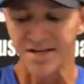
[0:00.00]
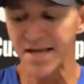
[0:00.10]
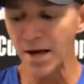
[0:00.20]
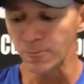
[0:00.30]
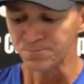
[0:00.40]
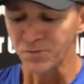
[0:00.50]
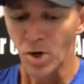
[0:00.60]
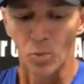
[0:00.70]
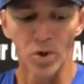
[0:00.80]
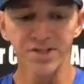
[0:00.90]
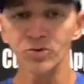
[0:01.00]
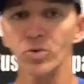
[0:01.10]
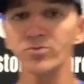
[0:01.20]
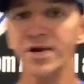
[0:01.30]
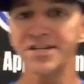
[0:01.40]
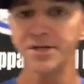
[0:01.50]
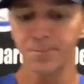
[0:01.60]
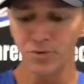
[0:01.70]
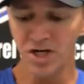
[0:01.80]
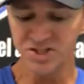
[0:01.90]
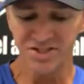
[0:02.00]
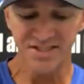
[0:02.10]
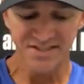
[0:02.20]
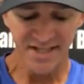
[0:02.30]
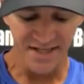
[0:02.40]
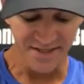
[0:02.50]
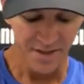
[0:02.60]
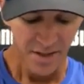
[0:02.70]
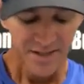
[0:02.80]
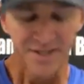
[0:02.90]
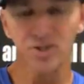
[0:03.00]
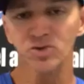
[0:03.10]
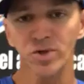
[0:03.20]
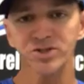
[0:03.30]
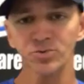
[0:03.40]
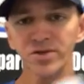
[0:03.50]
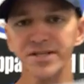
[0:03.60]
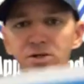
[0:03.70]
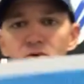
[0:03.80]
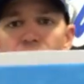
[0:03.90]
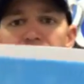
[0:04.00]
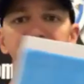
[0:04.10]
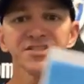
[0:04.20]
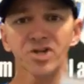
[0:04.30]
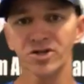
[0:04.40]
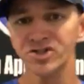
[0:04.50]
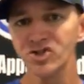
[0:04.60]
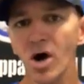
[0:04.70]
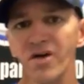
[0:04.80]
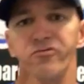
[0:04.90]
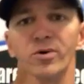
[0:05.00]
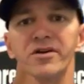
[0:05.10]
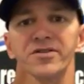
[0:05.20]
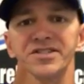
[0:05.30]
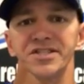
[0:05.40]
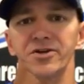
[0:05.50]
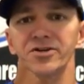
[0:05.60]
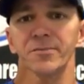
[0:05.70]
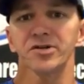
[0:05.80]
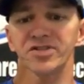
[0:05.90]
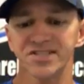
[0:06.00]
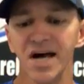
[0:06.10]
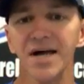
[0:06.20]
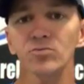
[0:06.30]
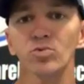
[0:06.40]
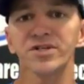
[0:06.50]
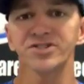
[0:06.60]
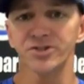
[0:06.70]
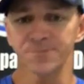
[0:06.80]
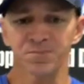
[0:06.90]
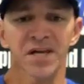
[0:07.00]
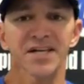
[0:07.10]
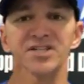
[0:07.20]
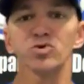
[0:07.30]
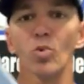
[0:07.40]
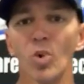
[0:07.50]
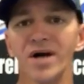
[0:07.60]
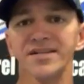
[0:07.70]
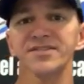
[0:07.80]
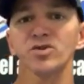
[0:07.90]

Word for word: Now, once we're ready to brush these in, here's what's really cool, is our software, the TRW Design Wizard, is what is